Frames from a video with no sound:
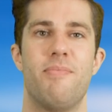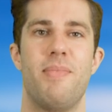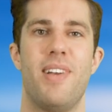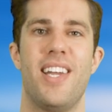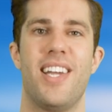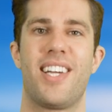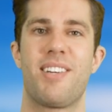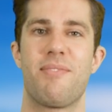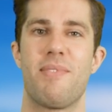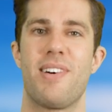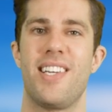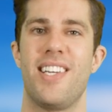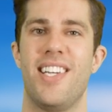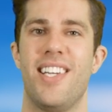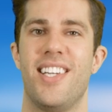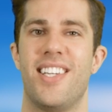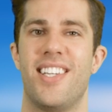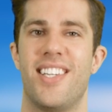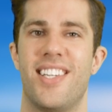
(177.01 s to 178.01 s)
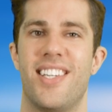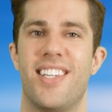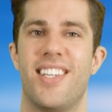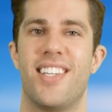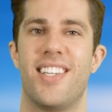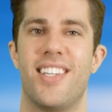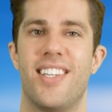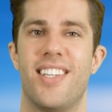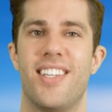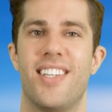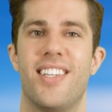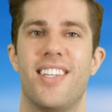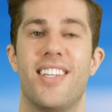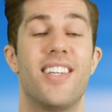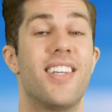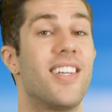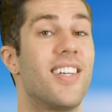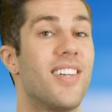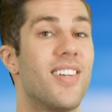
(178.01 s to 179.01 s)
make money.
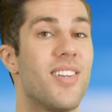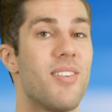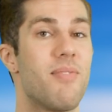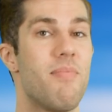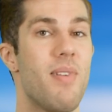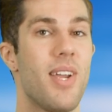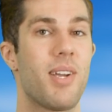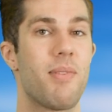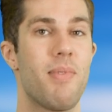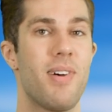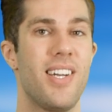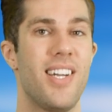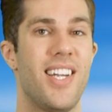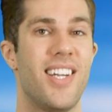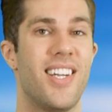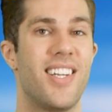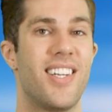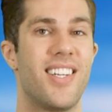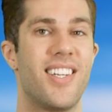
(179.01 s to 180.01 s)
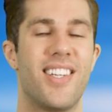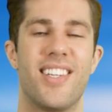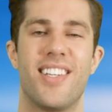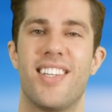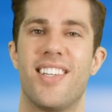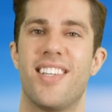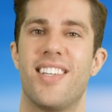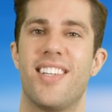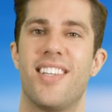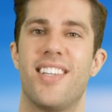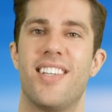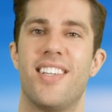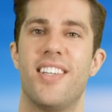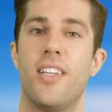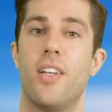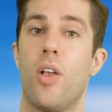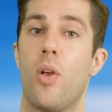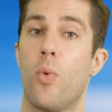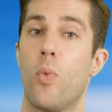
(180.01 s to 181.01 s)
Make money.
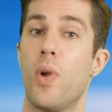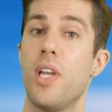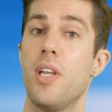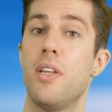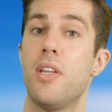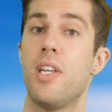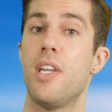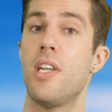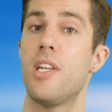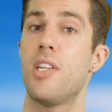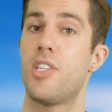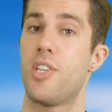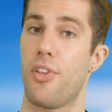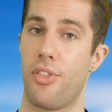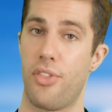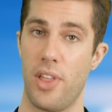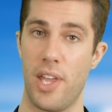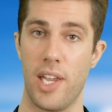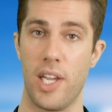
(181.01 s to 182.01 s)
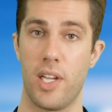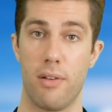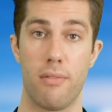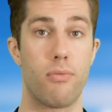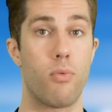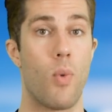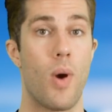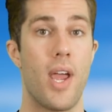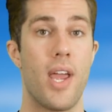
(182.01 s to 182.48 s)
We need to think of